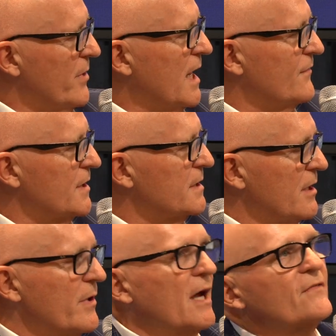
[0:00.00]
would have
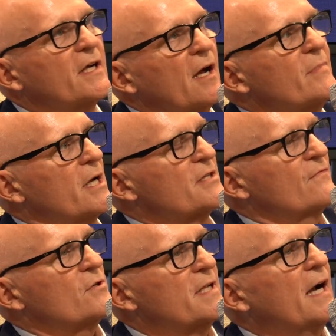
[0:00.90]
to come to us
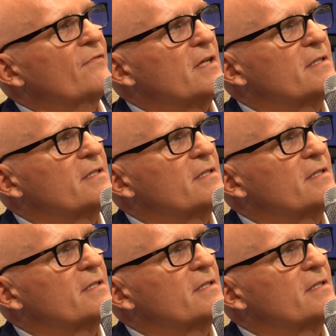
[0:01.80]
first. They'd have to